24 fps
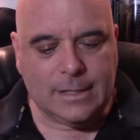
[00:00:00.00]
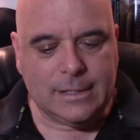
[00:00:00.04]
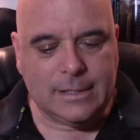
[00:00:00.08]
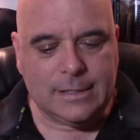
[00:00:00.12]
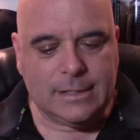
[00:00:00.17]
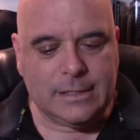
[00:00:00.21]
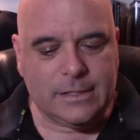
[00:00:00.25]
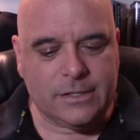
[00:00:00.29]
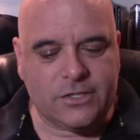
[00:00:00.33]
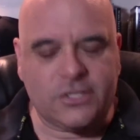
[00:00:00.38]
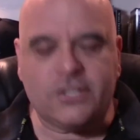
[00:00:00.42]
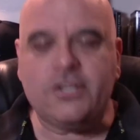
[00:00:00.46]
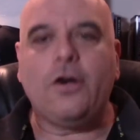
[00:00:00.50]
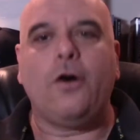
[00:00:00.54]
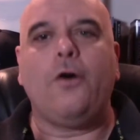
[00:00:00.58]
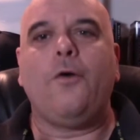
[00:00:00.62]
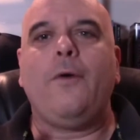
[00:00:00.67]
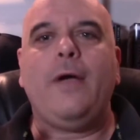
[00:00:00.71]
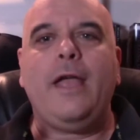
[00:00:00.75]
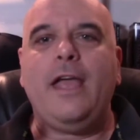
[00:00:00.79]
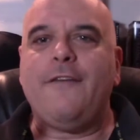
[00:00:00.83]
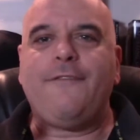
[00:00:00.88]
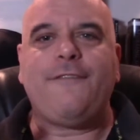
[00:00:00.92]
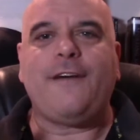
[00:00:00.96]

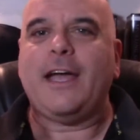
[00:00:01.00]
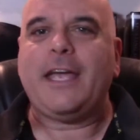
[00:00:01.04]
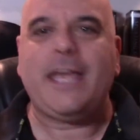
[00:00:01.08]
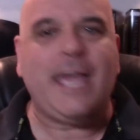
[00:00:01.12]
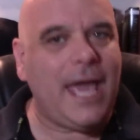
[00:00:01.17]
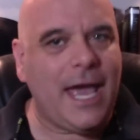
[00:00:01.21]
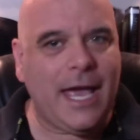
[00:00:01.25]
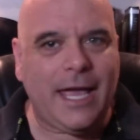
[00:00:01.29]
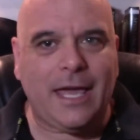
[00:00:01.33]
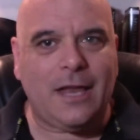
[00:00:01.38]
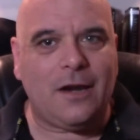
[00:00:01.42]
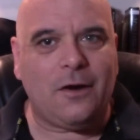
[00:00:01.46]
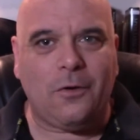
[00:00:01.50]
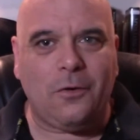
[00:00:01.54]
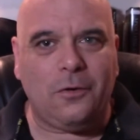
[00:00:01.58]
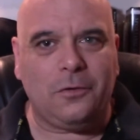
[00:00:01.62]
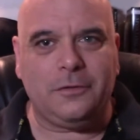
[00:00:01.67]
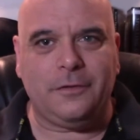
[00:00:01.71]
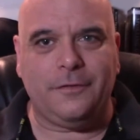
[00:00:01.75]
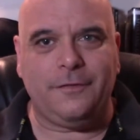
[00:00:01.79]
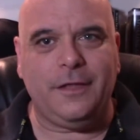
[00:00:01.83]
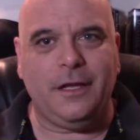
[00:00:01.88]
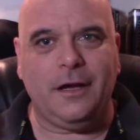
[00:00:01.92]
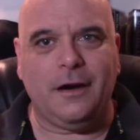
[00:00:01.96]
So if I can't get a
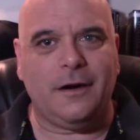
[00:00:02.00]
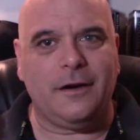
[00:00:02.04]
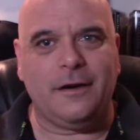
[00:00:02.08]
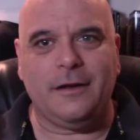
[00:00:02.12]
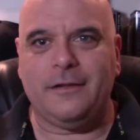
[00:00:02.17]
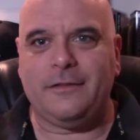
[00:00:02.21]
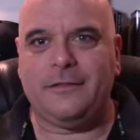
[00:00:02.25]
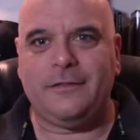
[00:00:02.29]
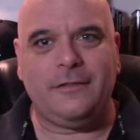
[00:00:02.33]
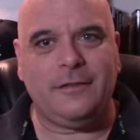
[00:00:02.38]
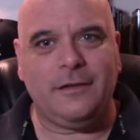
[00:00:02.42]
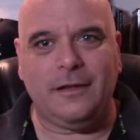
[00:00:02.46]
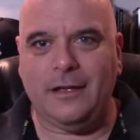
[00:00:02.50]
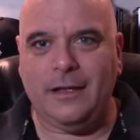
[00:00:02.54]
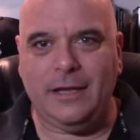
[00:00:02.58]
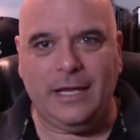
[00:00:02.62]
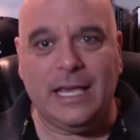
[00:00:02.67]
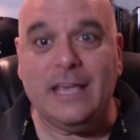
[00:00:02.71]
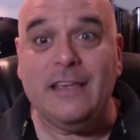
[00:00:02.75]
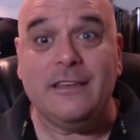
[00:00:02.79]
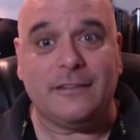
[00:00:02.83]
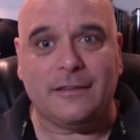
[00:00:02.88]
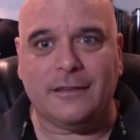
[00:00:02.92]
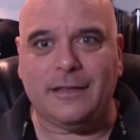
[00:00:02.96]
hold of the artist
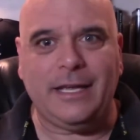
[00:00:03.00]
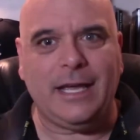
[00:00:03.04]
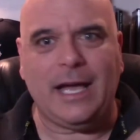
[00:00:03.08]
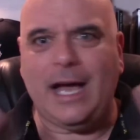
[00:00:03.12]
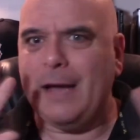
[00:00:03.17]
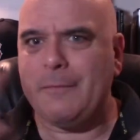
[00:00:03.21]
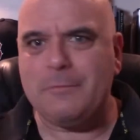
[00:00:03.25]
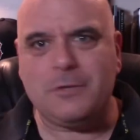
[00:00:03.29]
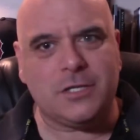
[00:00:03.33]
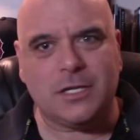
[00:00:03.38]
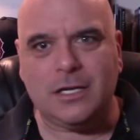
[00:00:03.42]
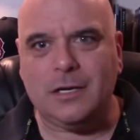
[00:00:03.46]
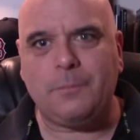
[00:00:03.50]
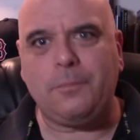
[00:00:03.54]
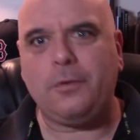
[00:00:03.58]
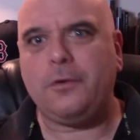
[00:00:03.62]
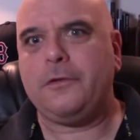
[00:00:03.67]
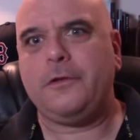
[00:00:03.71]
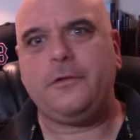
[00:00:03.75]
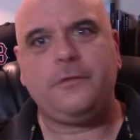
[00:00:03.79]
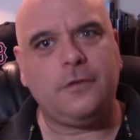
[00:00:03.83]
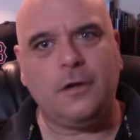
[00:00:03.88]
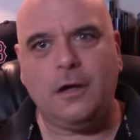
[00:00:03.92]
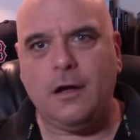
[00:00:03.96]
easily, I'm just going to pull
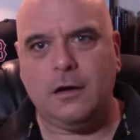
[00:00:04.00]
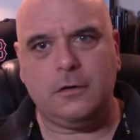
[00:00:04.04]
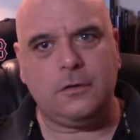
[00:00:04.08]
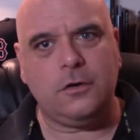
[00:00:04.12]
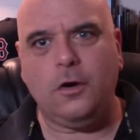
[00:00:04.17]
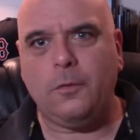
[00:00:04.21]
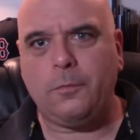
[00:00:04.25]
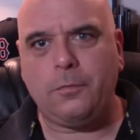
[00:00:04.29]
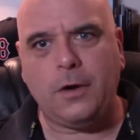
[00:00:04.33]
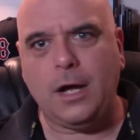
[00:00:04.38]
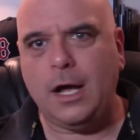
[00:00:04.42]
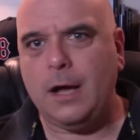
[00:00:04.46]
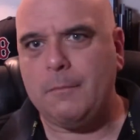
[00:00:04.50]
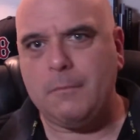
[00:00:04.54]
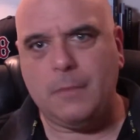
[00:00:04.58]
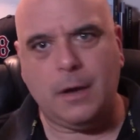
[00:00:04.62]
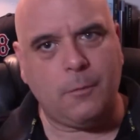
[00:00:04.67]
the song. No problem.